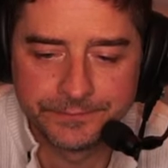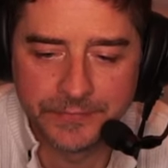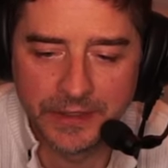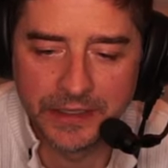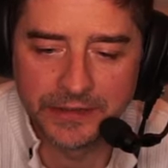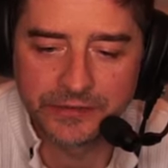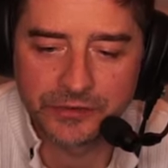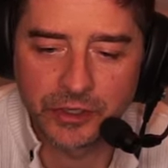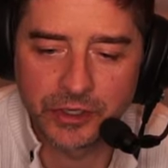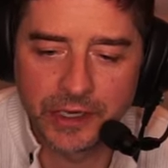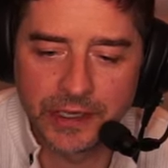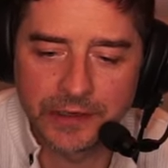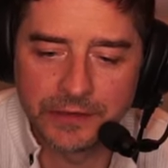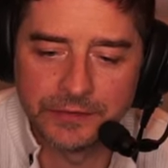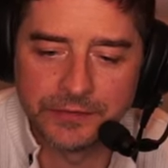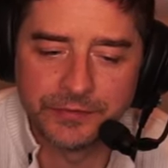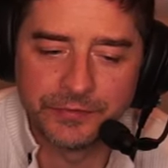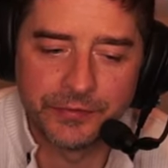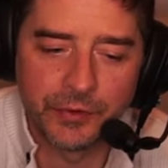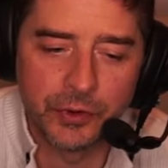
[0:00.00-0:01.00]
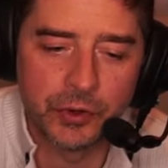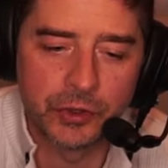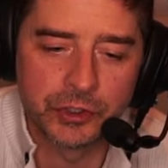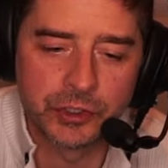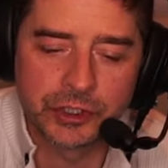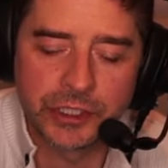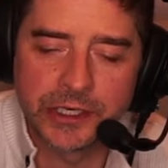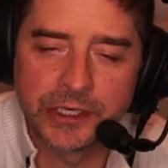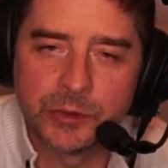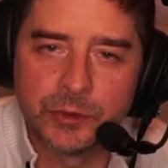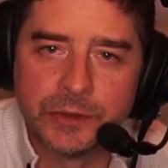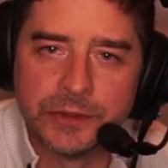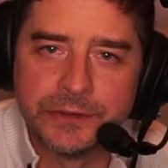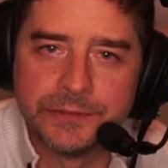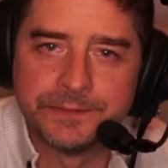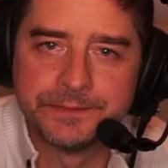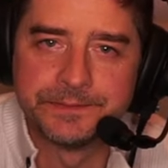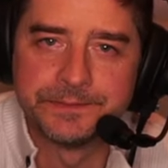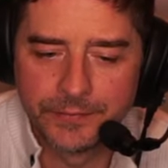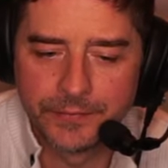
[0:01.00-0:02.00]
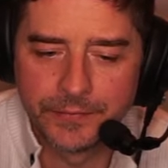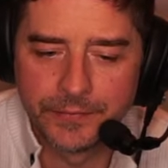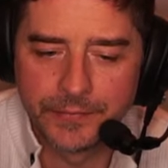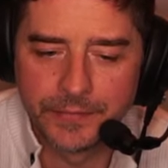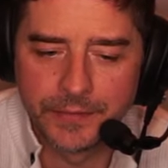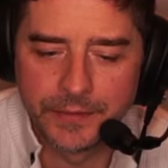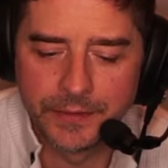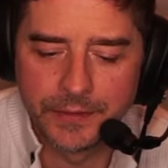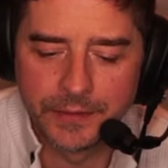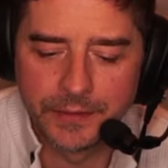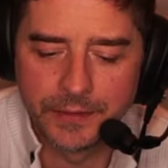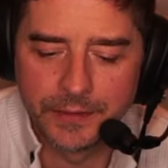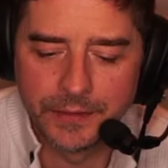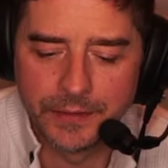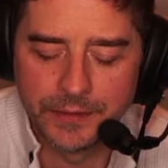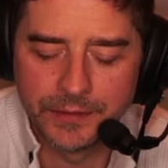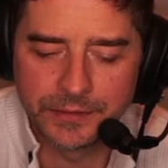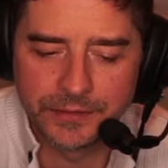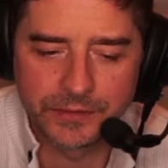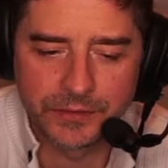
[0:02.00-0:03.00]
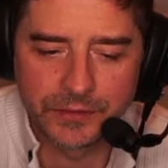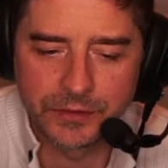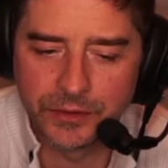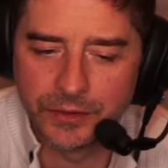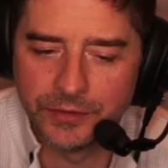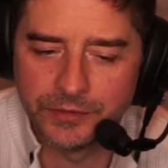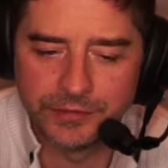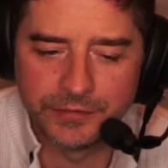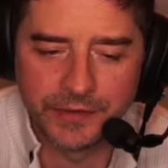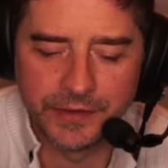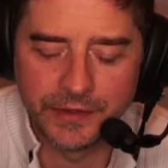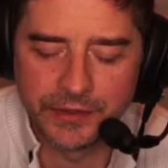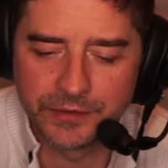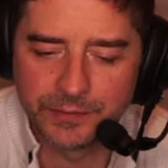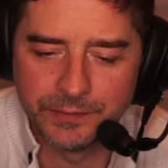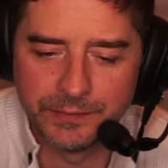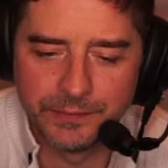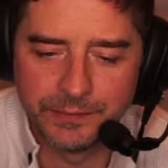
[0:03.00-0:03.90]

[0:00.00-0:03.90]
It's got like a foreshadowing. Love it in here. It's gonna finish.